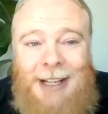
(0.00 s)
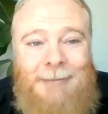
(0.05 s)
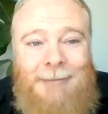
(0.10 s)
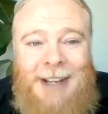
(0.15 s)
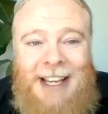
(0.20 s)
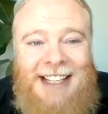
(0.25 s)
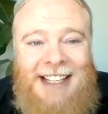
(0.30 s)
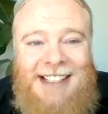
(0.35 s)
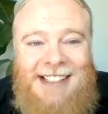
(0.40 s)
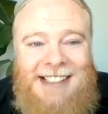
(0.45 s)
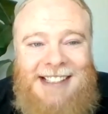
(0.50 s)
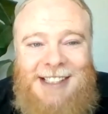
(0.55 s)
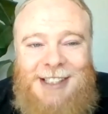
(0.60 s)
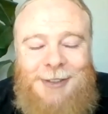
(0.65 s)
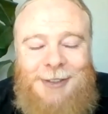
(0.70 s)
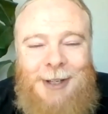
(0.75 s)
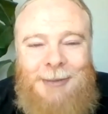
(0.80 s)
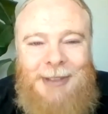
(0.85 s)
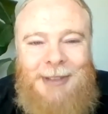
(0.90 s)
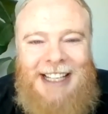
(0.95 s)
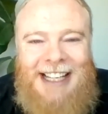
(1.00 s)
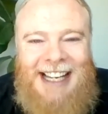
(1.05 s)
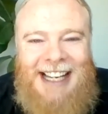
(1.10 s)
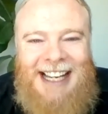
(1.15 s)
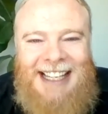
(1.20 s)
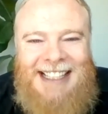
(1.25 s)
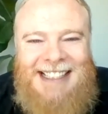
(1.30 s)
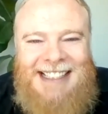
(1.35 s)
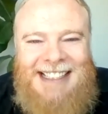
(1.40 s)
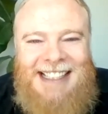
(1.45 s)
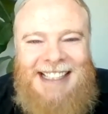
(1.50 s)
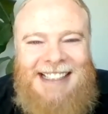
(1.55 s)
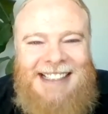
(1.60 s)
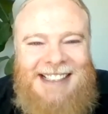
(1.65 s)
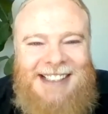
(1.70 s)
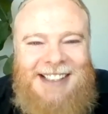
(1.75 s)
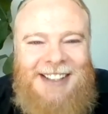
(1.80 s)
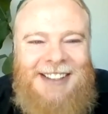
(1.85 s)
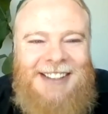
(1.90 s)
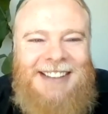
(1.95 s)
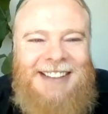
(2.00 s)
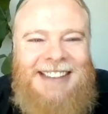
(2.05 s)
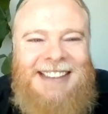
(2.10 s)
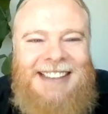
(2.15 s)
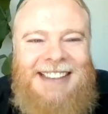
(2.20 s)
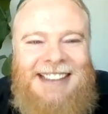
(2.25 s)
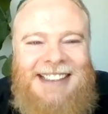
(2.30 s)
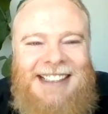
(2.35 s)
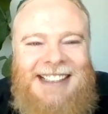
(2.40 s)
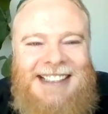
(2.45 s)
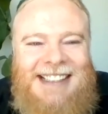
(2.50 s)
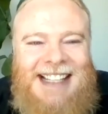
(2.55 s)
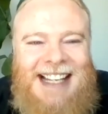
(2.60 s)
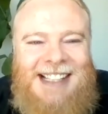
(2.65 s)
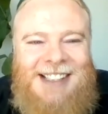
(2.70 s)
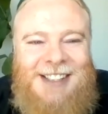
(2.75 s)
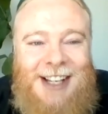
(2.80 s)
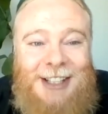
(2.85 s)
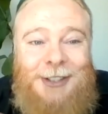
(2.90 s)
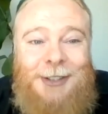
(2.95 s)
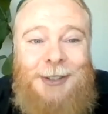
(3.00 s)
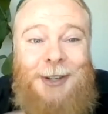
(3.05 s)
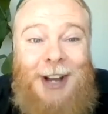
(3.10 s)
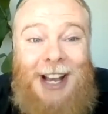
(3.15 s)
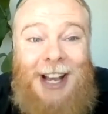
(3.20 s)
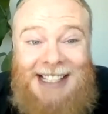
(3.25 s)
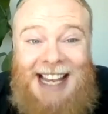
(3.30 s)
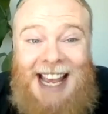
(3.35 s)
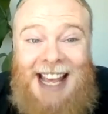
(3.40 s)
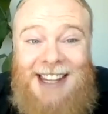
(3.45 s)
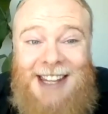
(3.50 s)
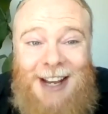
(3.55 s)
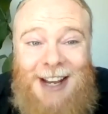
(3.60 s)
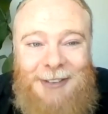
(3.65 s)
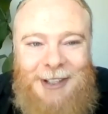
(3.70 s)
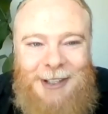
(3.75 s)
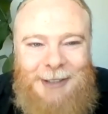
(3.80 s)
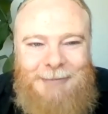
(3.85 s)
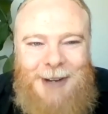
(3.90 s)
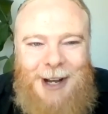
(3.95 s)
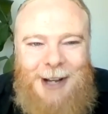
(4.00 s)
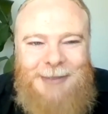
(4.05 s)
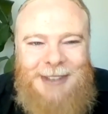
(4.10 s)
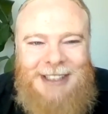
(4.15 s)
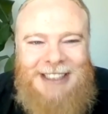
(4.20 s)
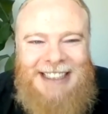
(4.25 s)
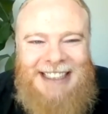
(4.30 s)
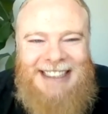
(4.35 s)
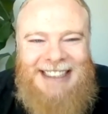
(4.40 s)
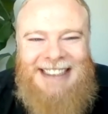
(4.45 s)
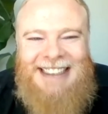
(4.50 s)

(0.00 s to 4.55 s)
a band is extremely hard, isn't it? So sounds like you guys had that real moment.